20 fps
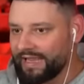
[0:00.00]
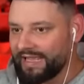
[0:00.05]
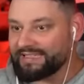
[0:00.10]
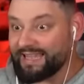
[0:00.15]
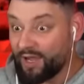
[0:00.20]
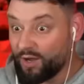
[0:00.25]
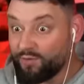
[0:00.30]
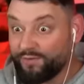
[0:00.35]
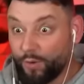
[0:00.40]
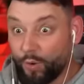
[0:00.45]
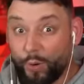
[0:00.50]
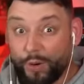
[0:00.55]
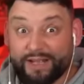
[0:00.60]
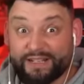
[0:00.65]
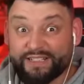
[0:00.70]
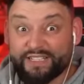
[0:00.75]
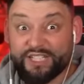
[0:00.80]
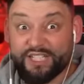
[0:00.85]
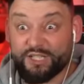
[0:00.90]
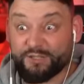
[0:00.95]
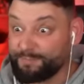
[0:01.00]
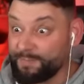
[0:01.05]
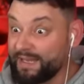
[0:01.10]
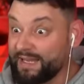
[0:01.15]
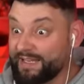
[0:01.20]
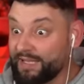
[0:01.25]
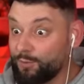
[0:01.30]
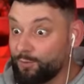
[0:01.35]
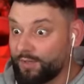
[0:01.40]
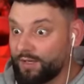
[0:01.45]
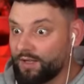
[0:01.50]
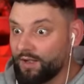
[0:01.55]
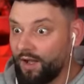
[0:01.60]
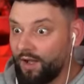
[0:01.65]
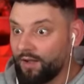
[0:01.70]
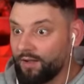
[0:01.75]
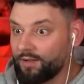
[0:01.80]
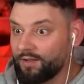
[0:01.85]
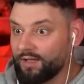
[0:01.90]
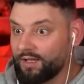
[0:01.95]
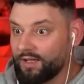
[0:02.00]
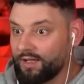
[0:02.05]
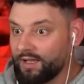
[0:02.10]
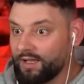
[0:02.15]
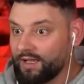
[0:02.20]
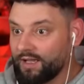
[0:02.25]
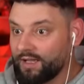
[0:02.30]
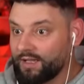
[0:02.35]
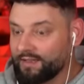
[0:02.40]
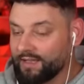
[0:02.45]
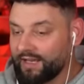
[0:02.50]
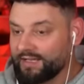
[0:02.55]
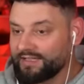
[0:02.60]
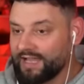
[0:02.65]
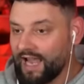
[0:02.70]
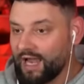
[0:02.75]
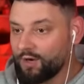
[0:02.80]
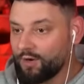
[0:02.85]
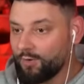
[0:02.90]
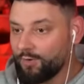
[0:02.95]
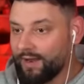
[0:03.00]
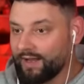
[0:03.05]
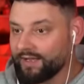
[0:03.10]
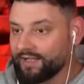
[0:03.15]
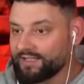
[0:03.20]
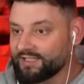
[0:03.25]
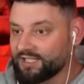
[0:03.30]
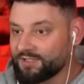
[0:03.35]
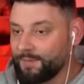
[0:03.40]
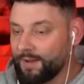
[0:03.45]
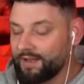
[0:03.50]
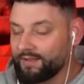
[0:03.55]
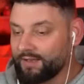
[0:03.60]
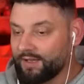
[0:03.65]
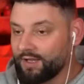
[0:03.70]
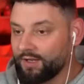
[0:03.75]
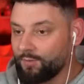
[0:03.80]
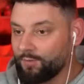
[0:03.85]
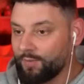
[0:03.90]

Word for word: That's how quick and speedy we are. That is how quick and speedy